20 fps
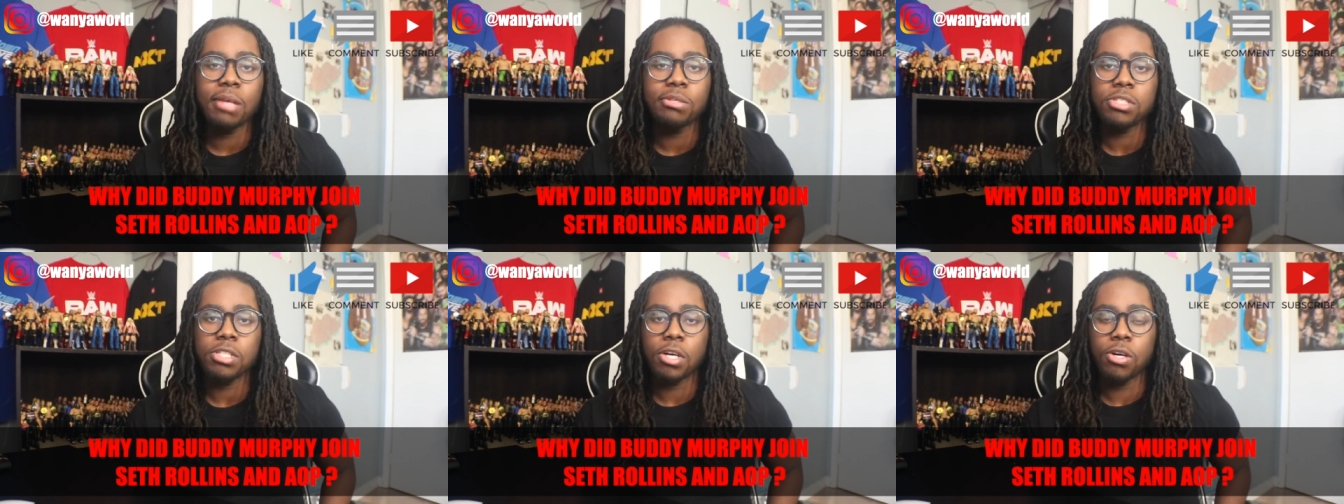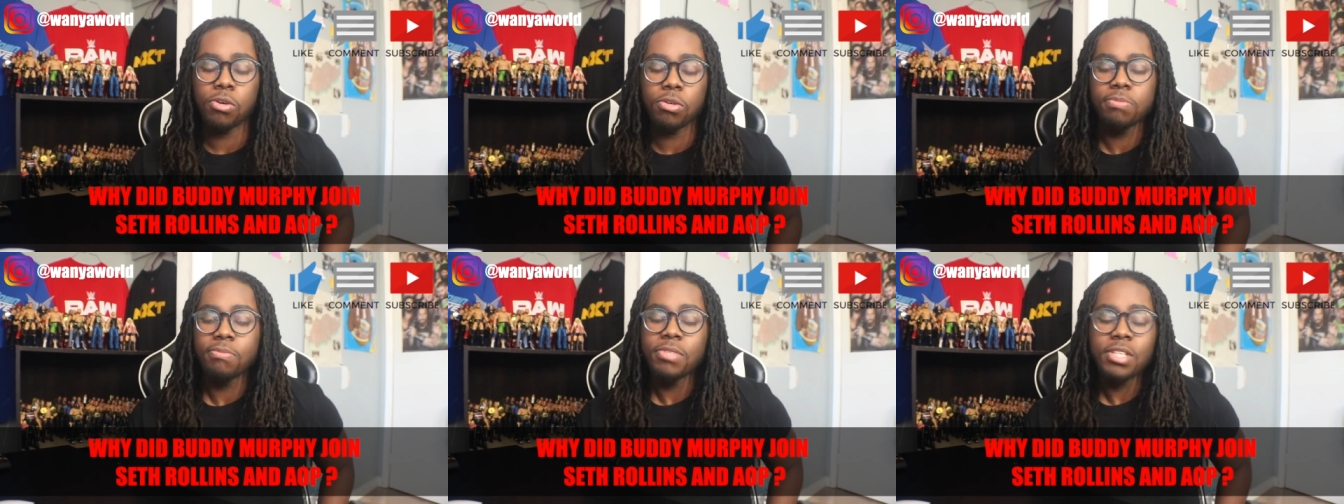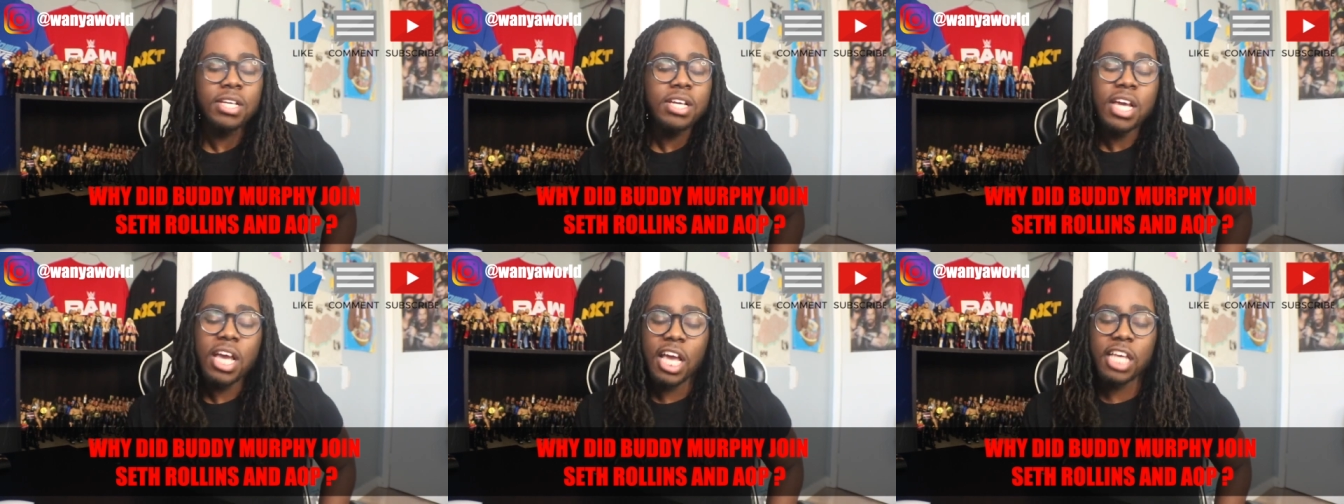So
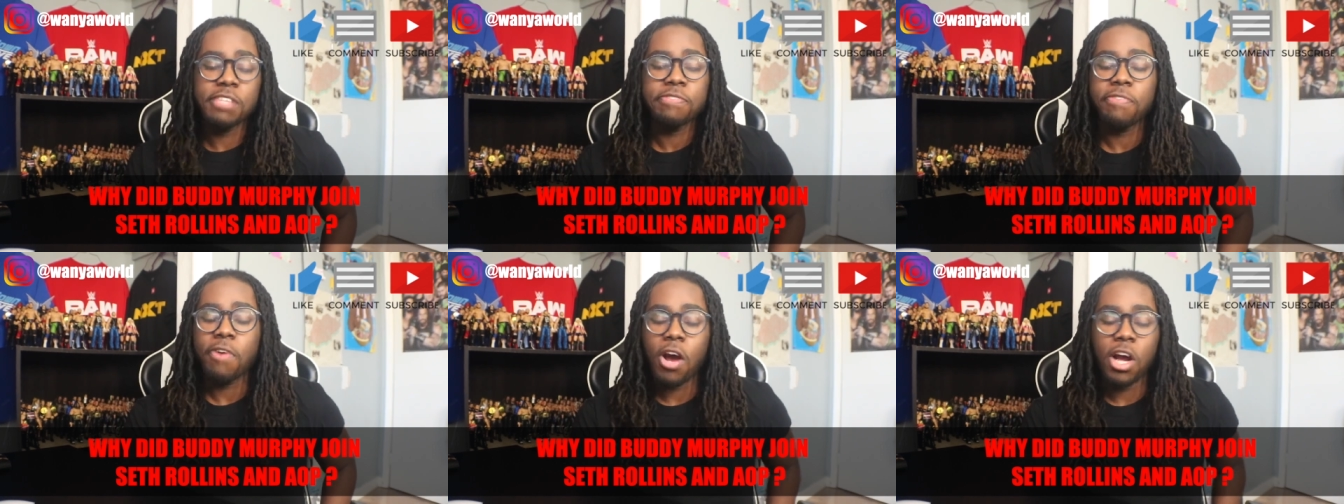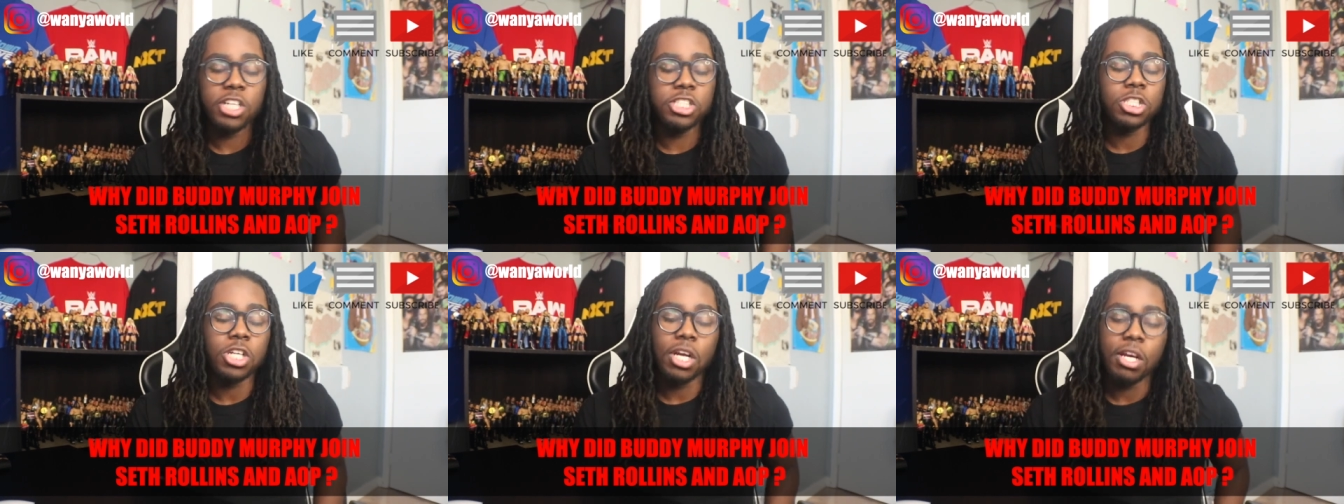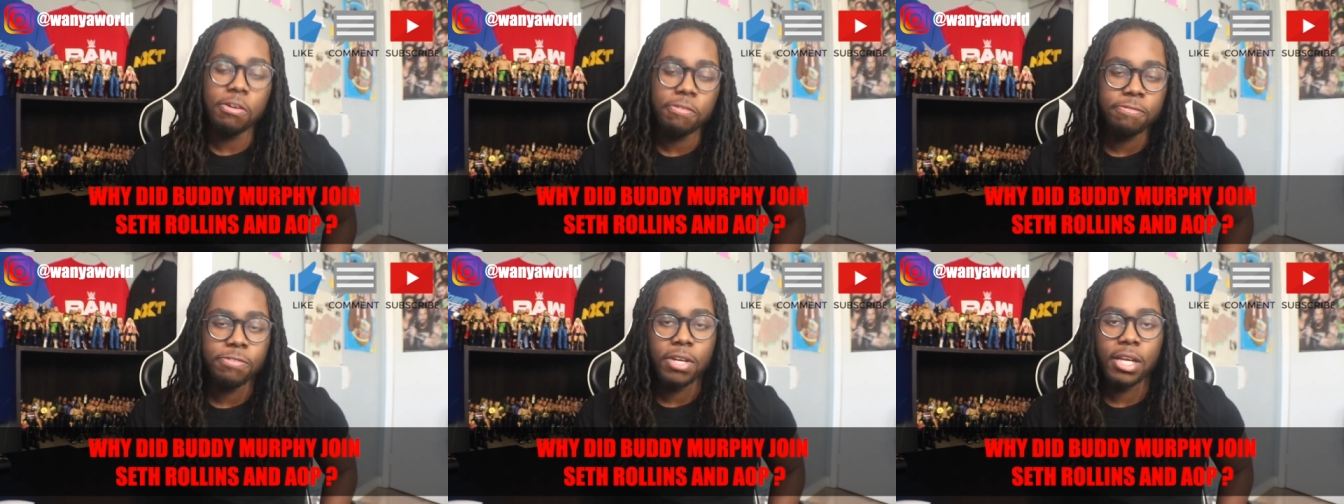as far as
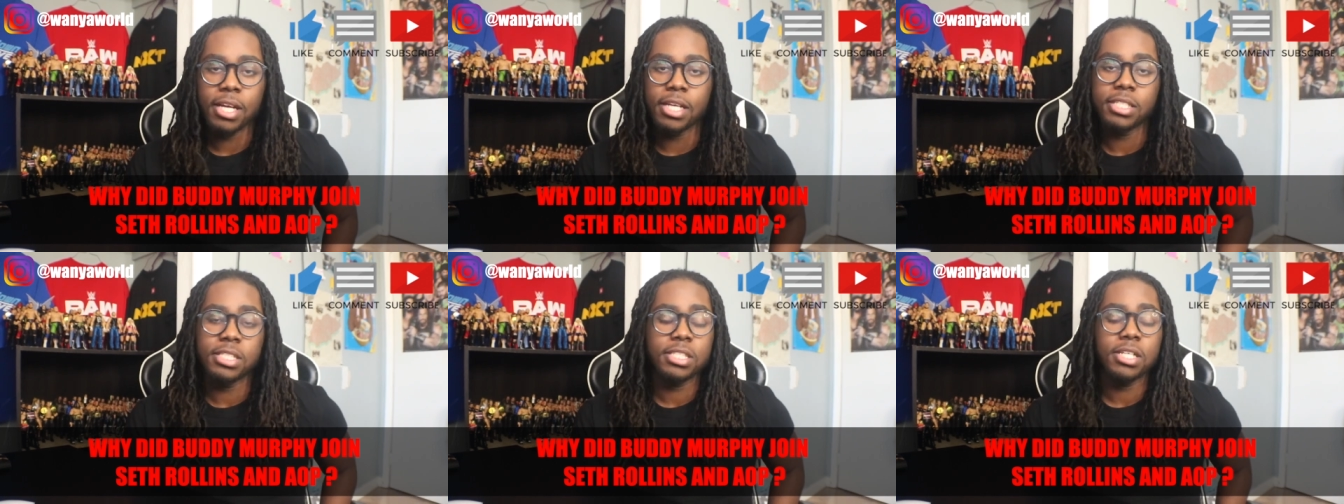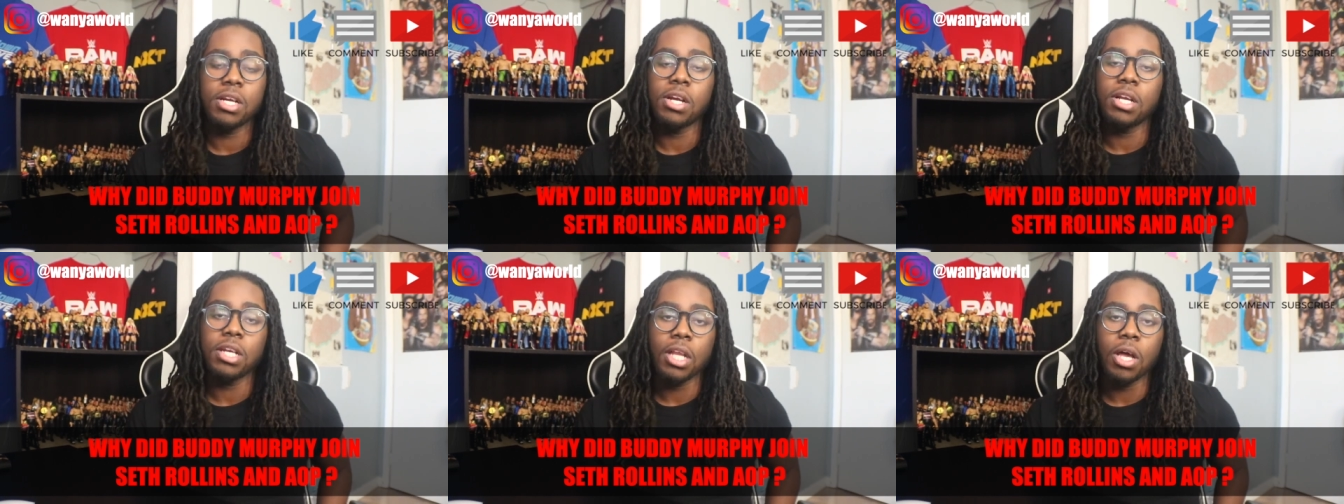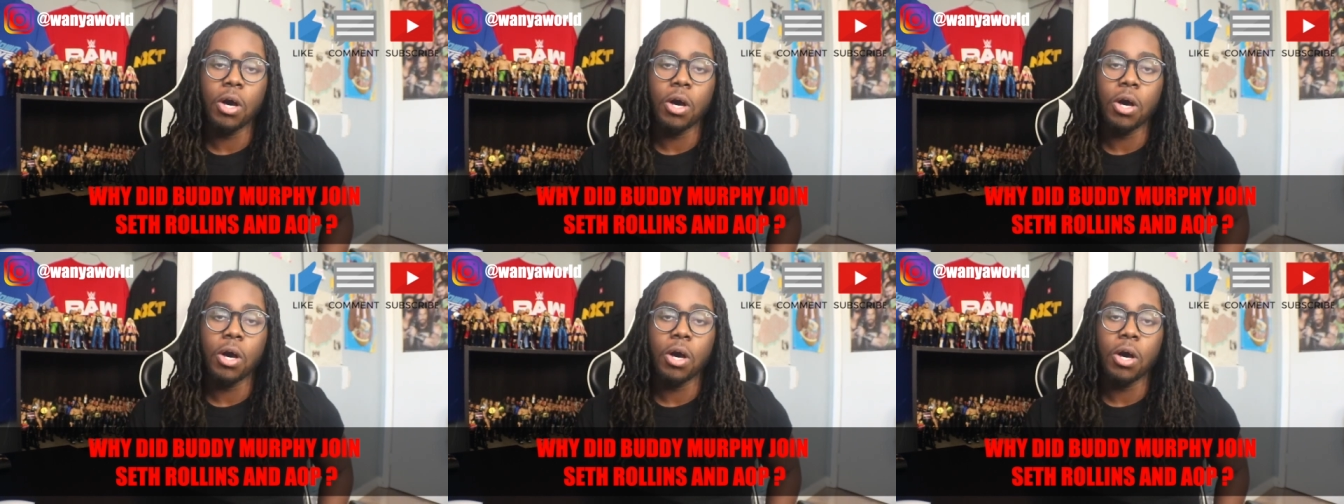Charlotte Flair and Sarah